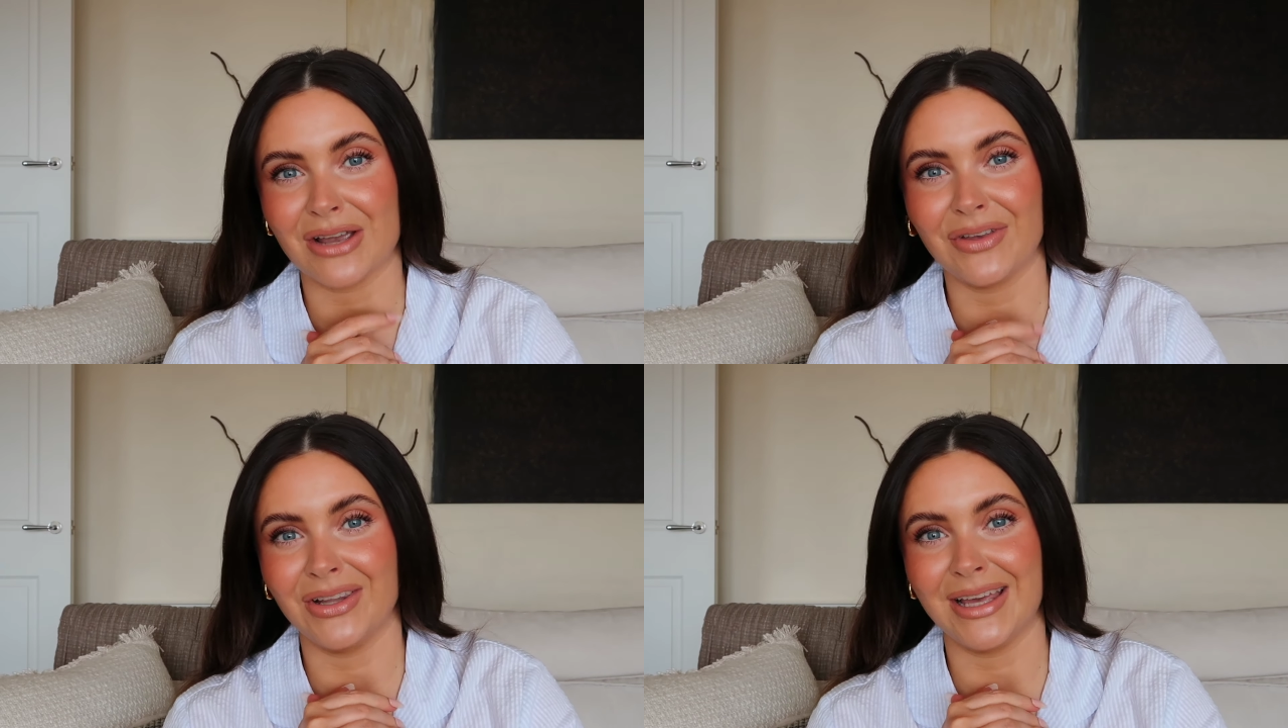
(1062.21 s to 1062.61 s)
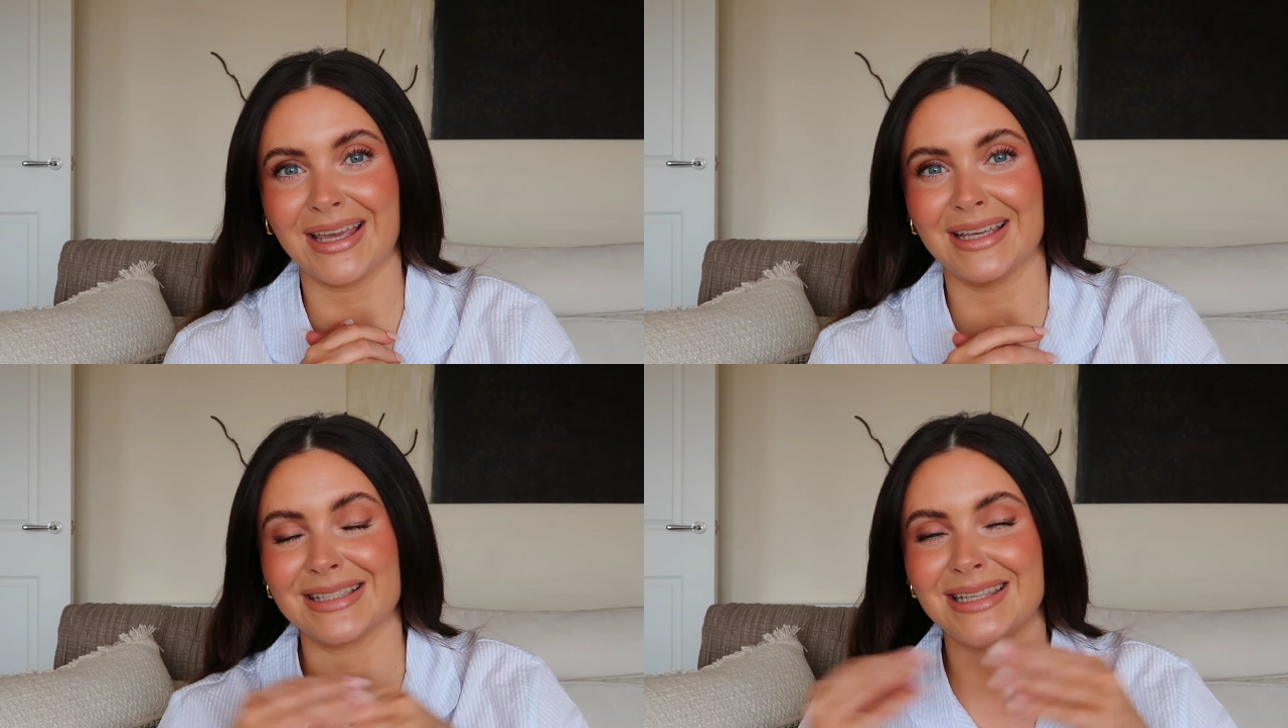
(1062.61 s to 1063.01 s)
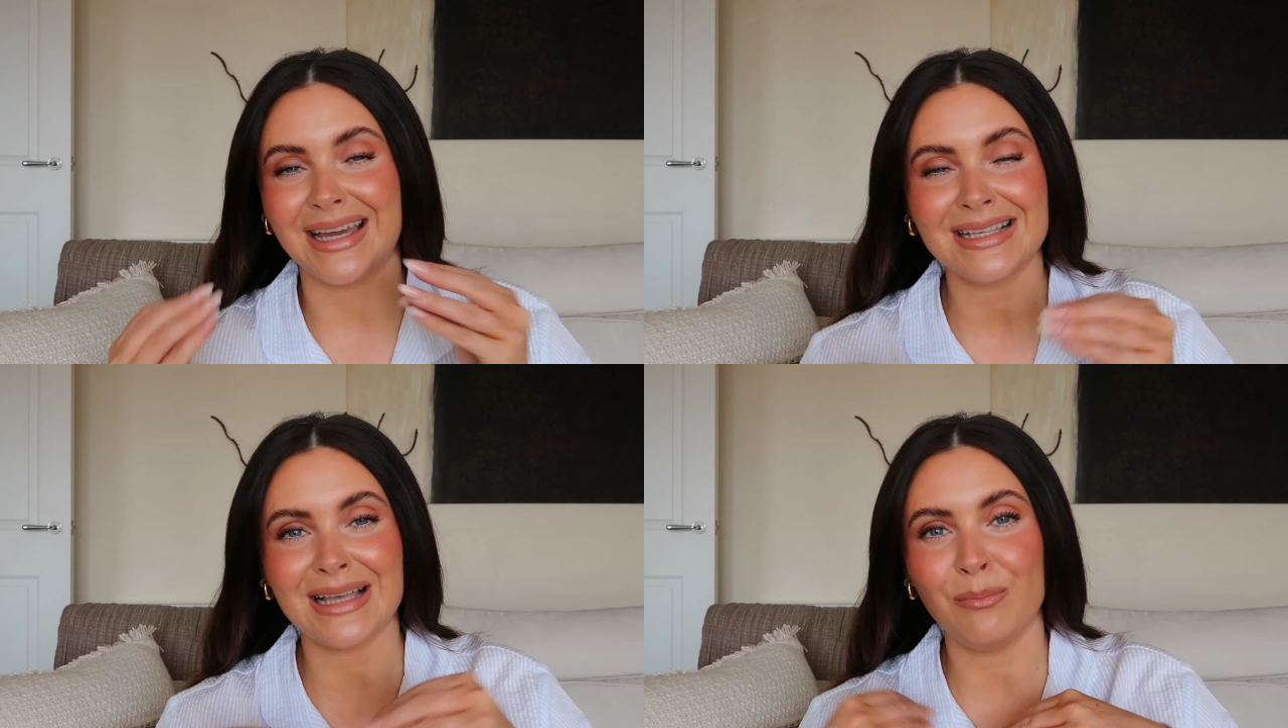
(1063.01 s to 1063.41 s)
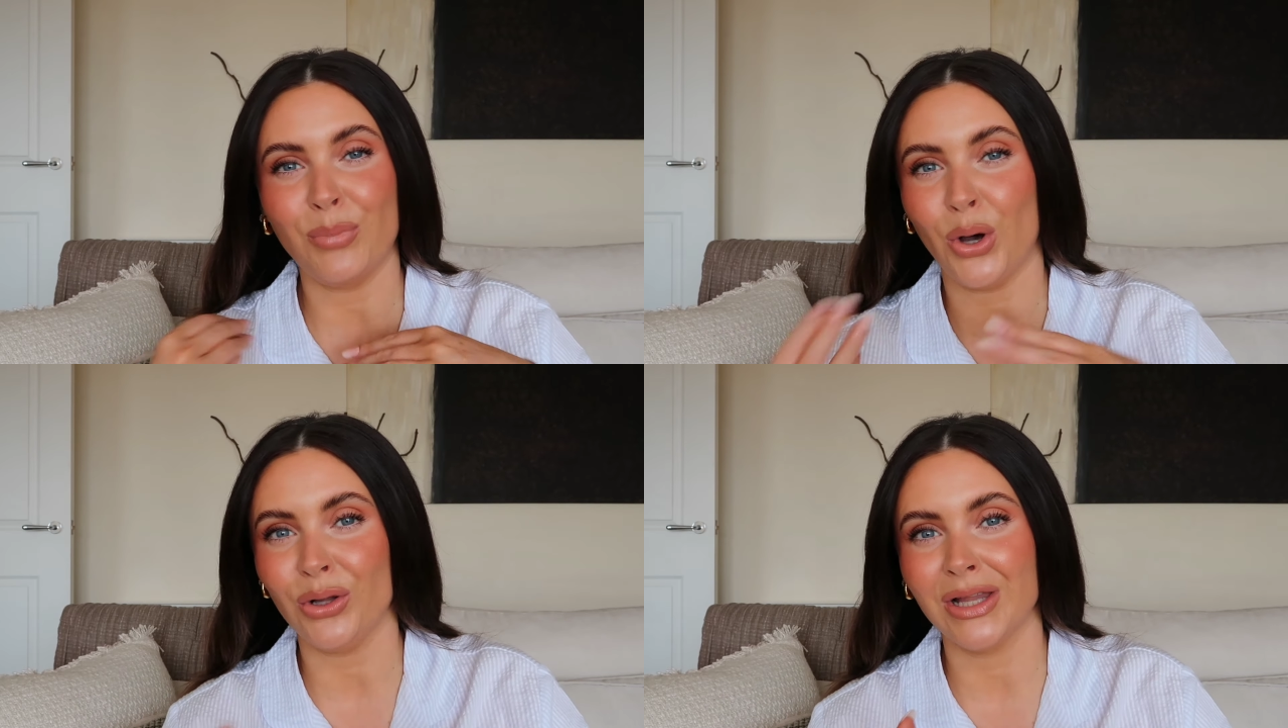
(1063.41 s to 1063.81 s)
I feel like it's nice and
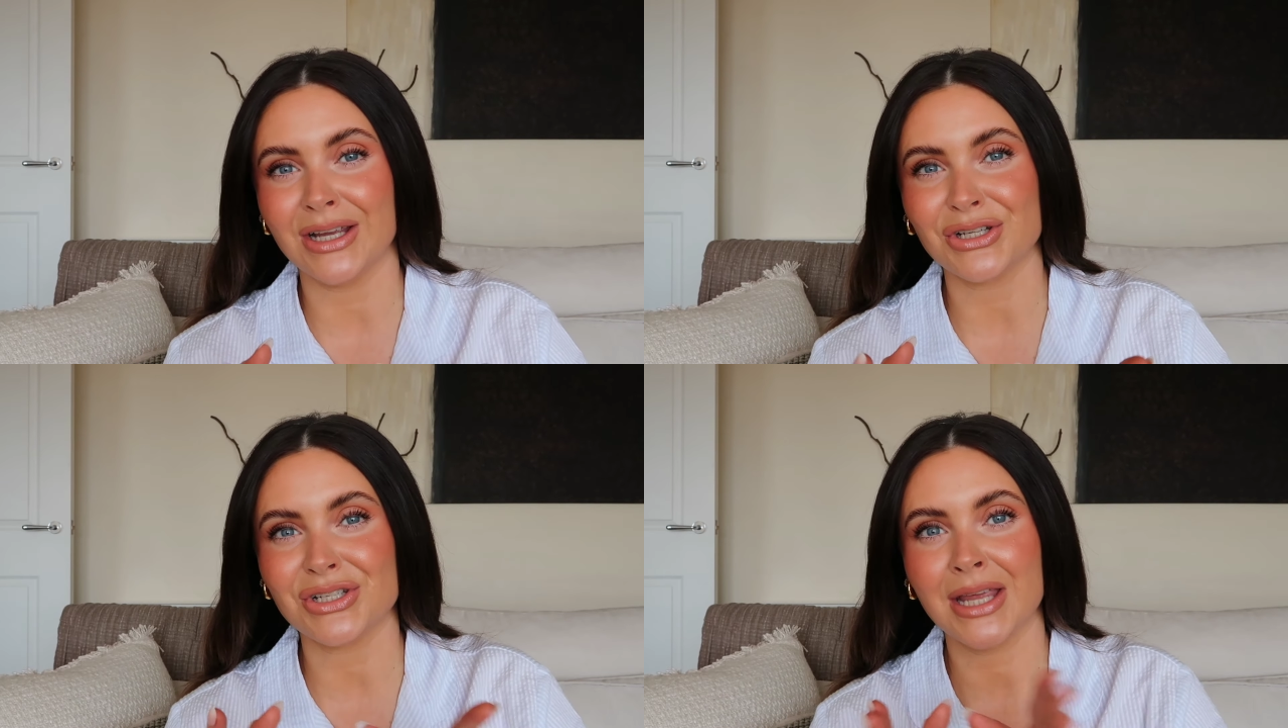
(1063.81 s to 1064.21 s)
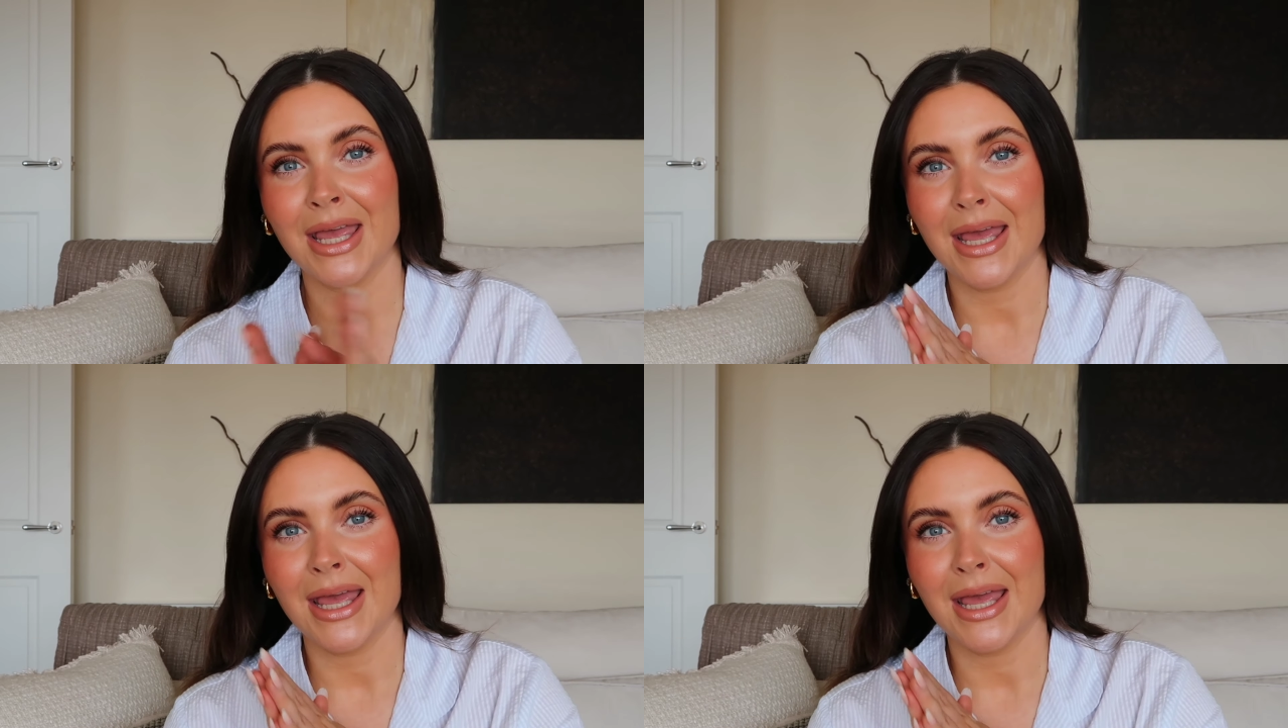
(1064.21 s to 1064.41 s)
polished.